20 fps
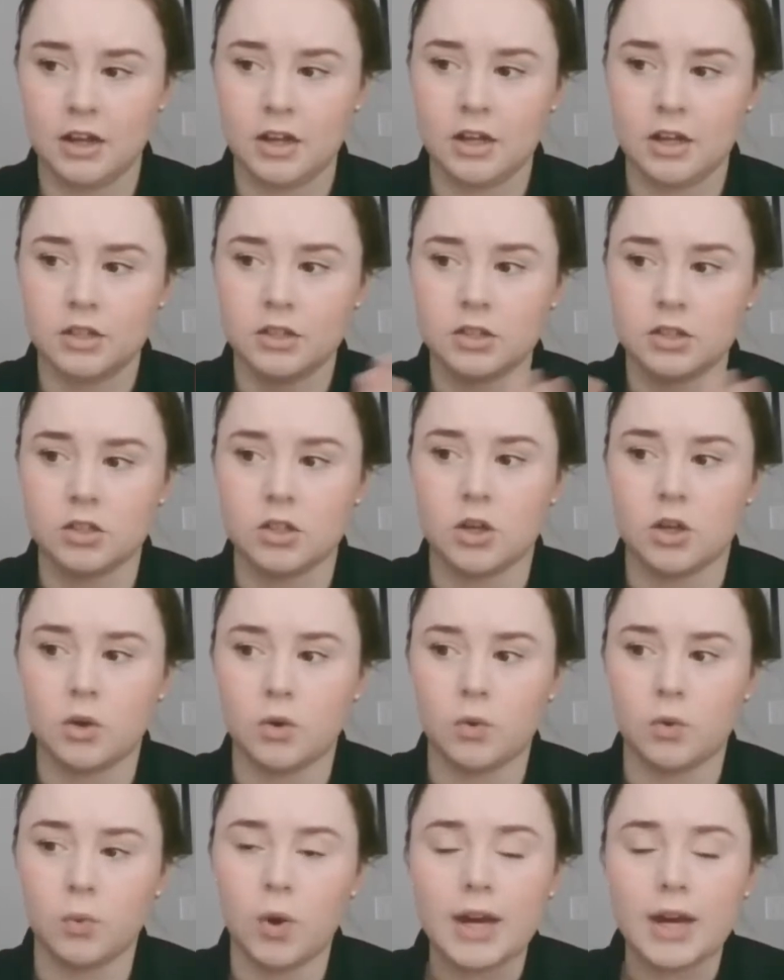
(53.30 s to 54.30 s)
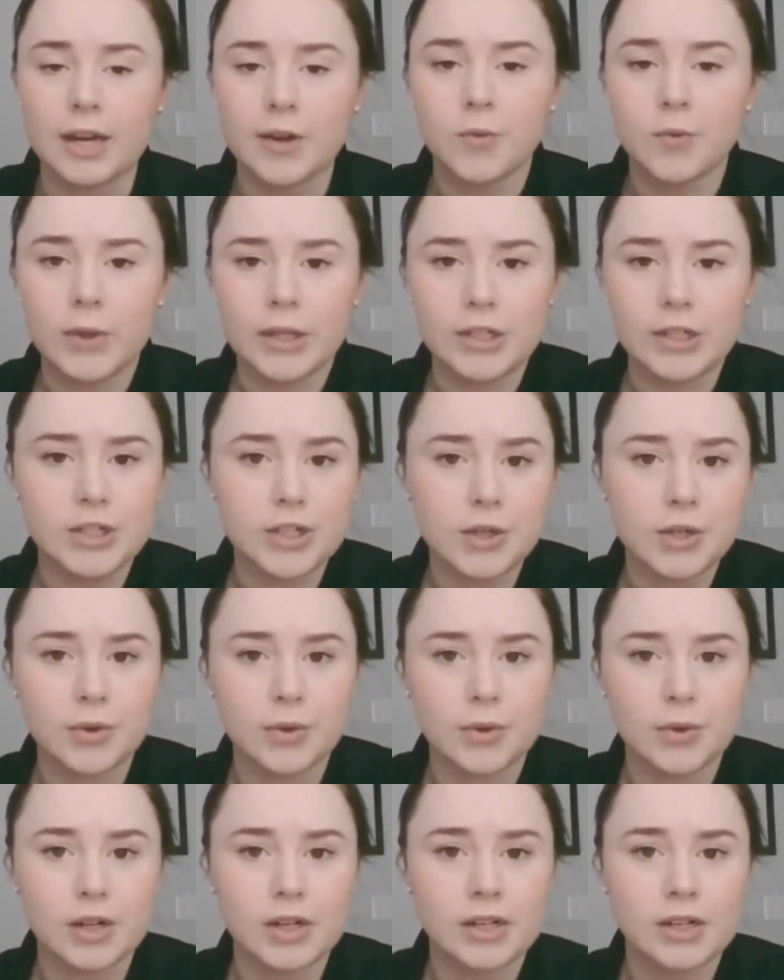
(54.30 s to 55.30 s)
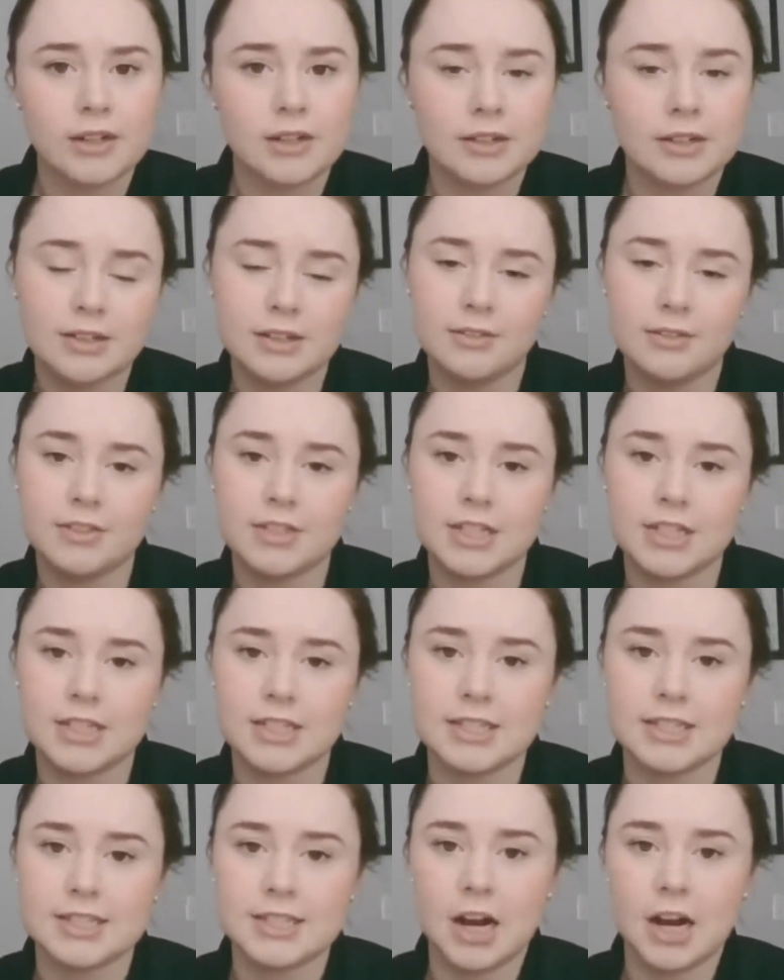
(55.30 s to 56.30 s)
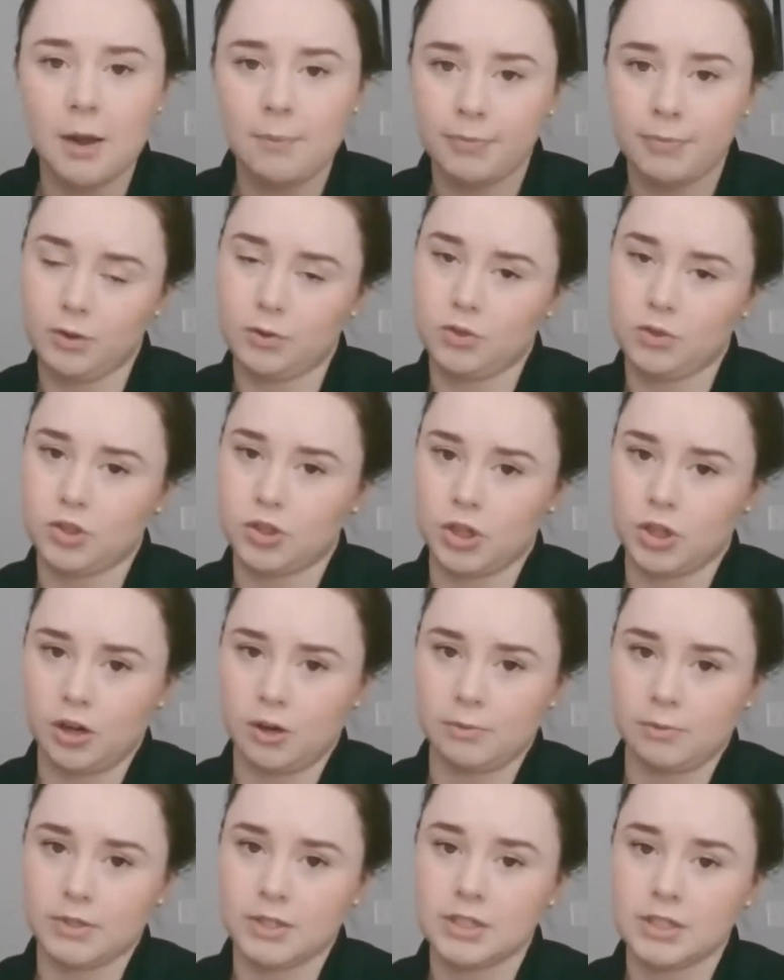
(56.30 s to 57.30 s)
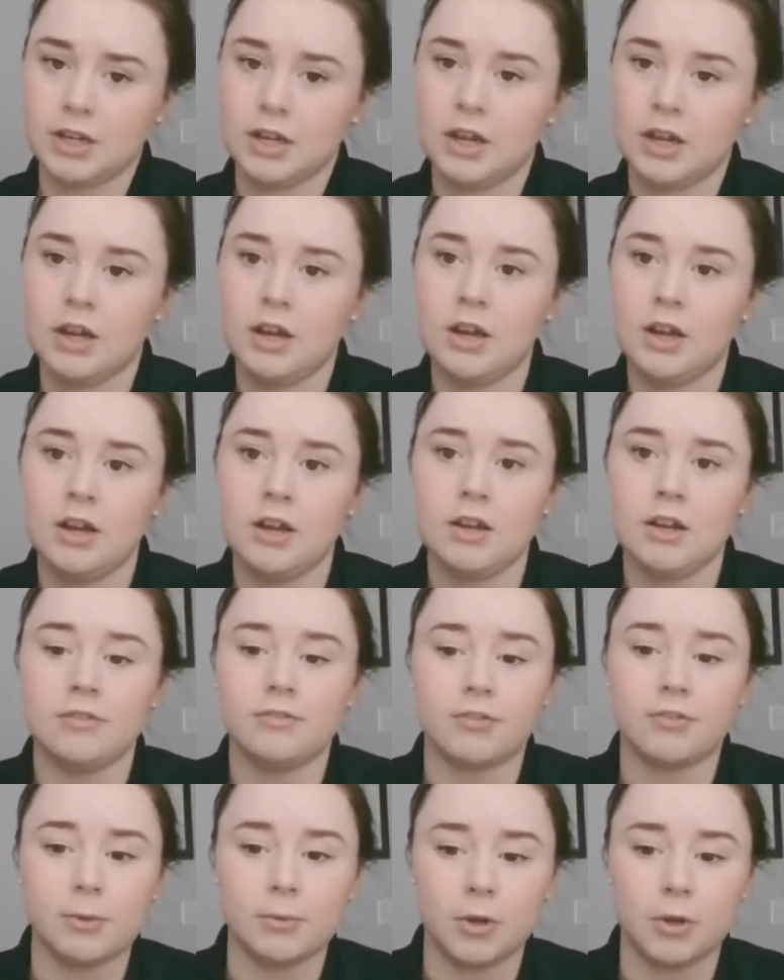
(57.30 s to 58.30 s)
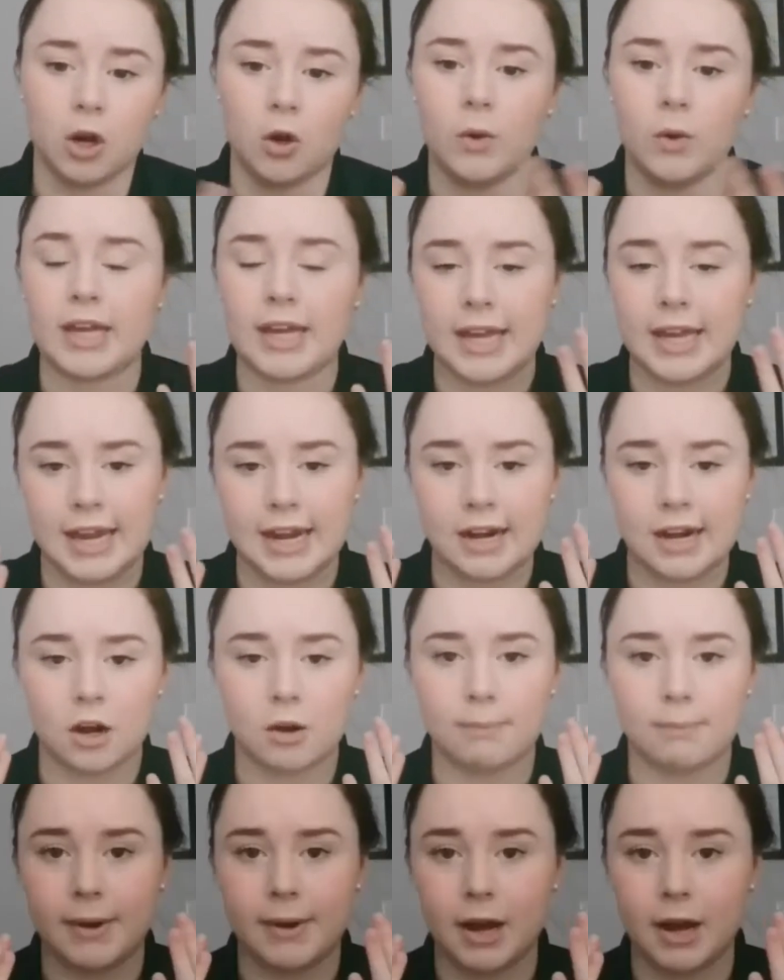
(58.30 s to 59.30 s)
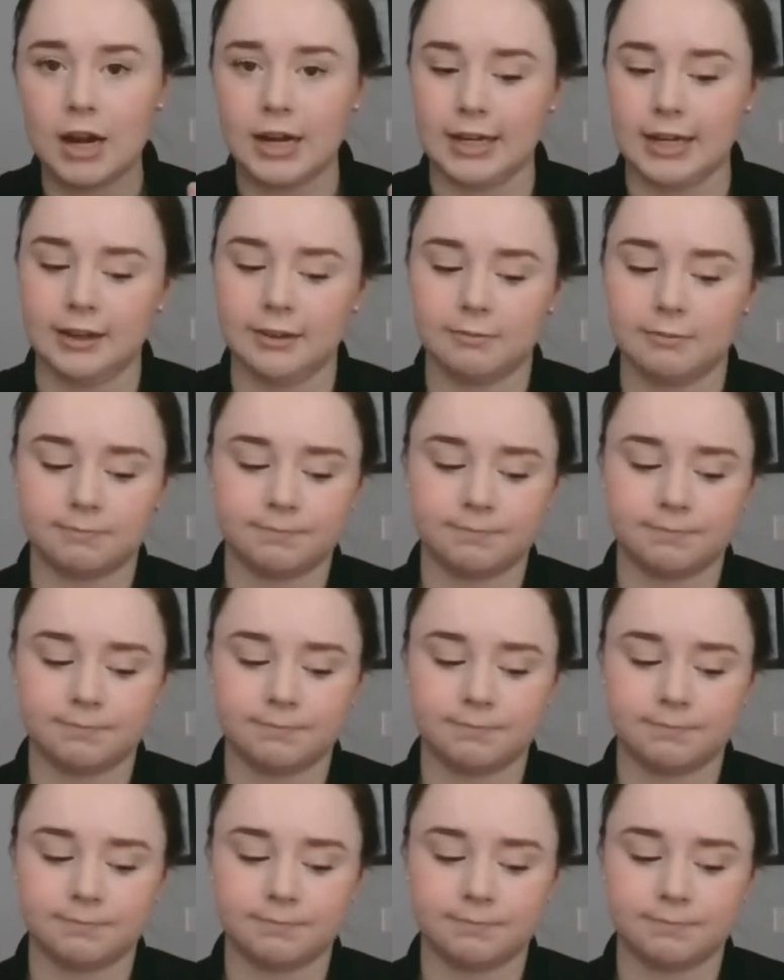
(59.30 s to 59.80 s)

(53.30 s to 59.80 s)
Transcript: So what can we do to stop those germs from going in our body?